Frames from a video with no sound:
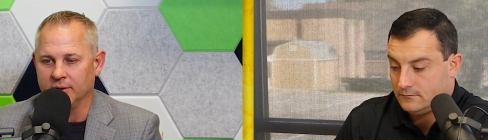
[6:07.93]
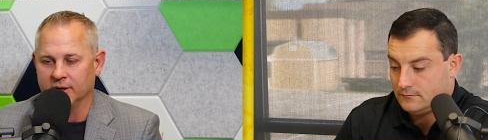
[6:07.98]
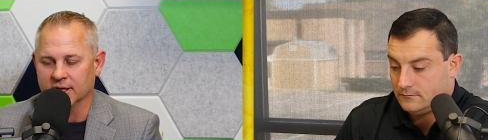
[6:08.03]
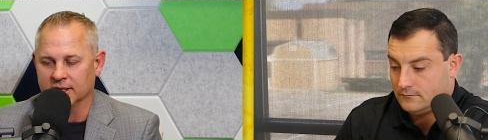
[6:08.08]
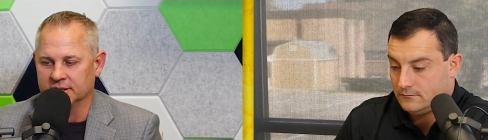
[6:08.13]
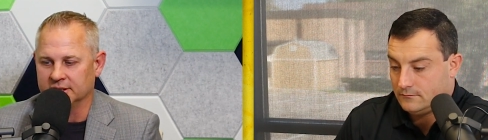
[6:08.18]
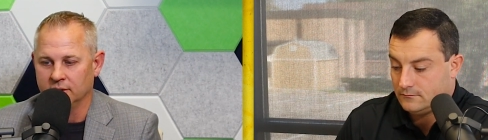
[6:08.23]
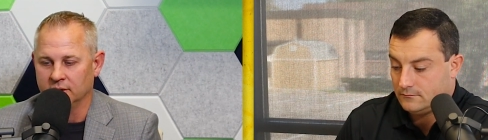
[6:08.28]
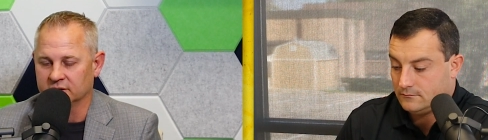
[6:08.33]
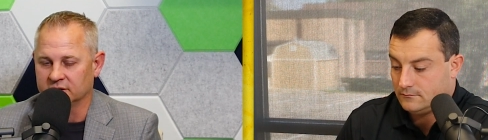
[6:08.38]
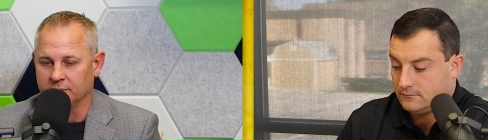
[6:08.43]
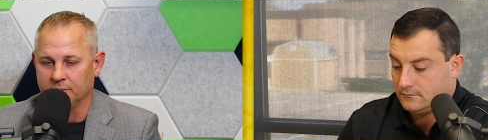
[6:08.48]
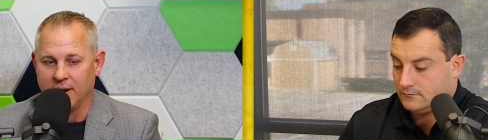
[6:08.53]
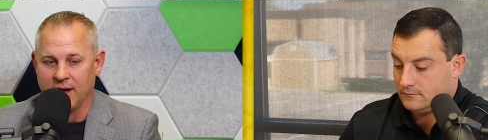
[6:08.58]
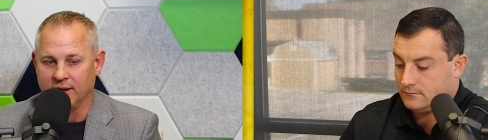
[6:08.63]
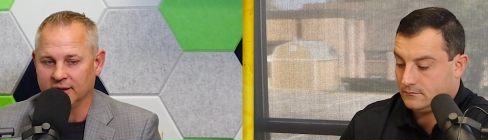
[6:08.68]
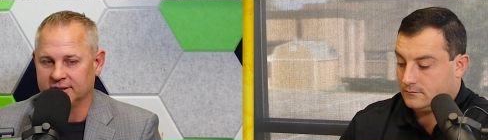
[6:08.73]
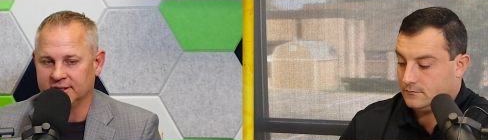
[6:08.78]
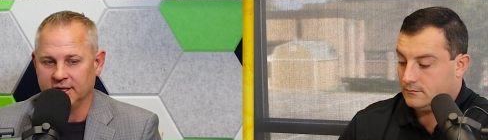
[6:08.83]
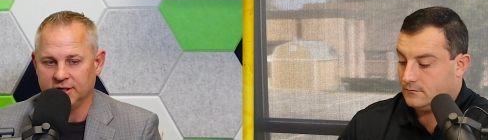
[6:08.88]
Speaker 1: Because there's some
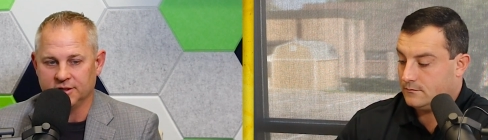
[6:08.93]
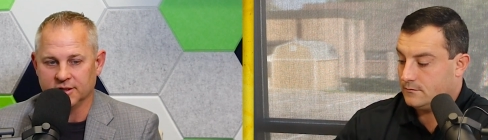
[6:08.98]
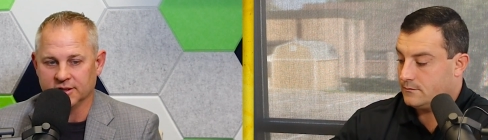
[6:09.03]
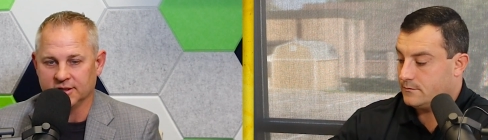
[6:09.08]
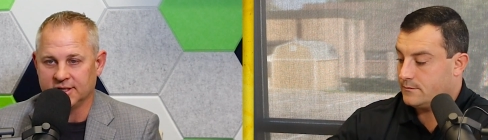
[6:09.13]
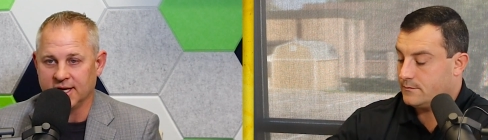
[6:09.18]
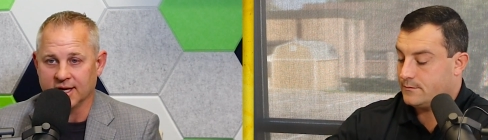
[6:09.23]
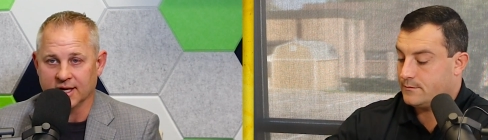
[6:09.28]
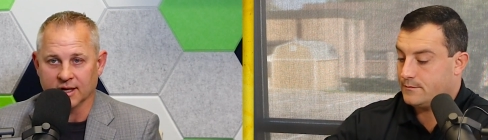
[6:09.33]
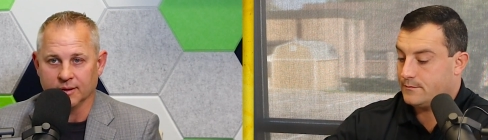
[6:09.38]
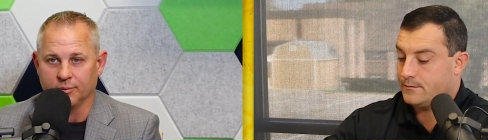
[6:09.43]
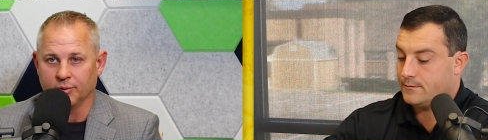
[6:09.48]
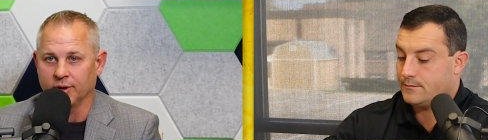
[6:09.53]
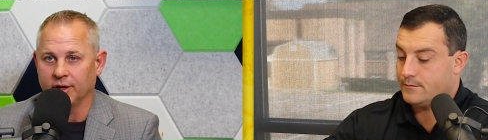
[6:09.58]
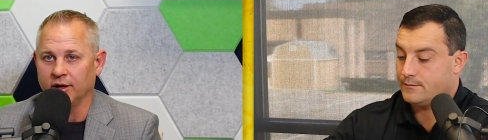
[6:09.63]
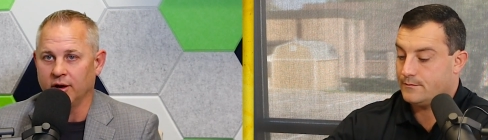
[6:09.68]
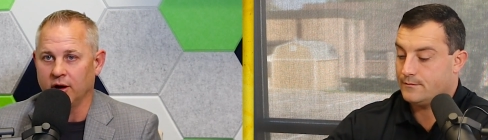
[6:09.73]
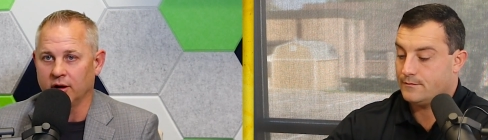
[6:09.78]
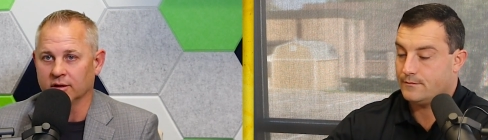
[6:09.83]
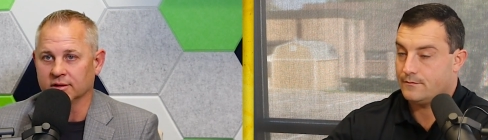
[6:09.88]
politicians taking a
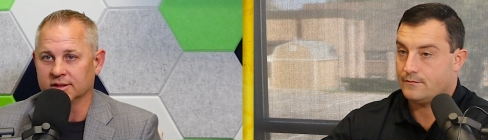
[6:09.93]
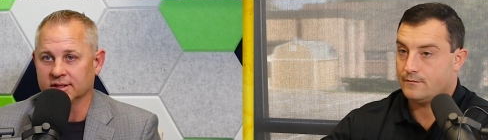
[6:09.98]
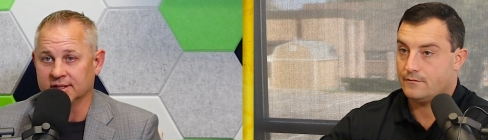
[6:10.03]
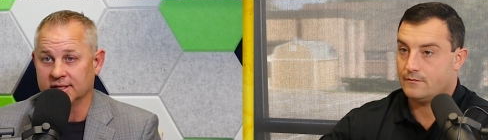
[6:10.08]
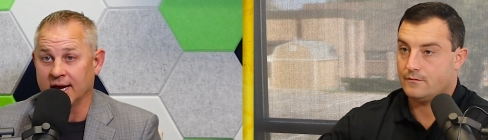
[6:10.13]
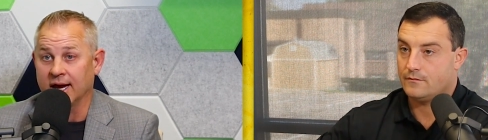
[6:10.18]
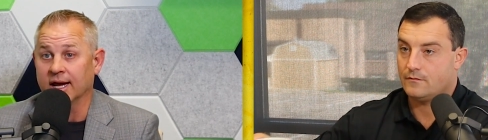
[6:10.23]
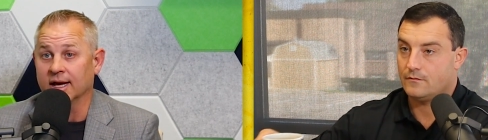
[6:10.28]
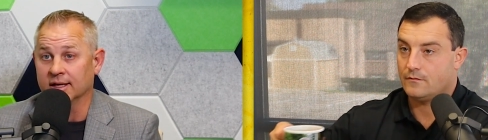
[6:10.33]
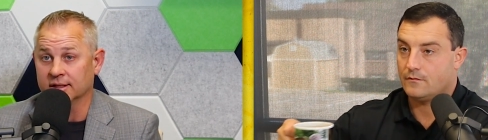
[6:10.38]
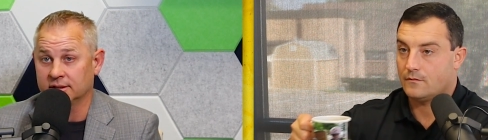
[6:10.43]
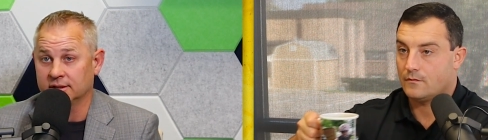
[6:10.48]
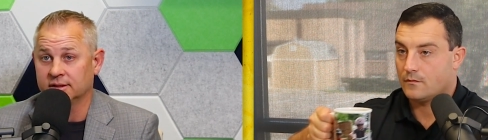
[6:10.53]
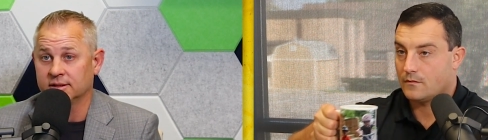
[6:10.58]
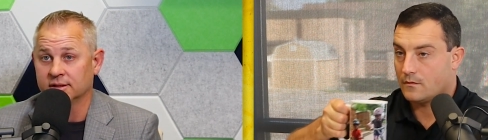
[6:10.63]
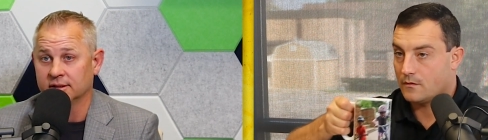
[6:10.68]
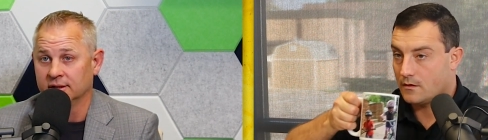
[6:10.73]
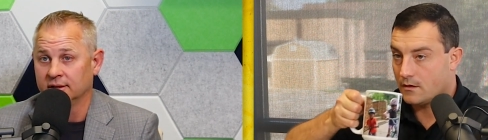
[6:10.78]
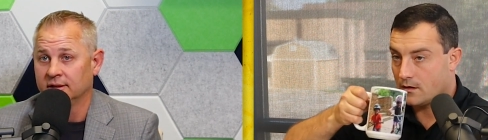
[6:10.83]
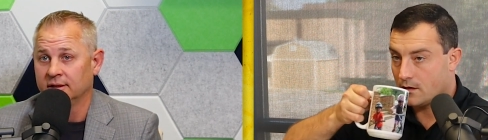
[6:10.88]
pretty hard
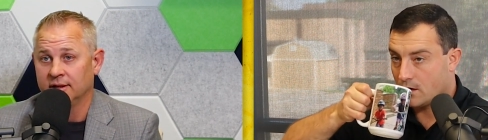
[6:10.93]
stance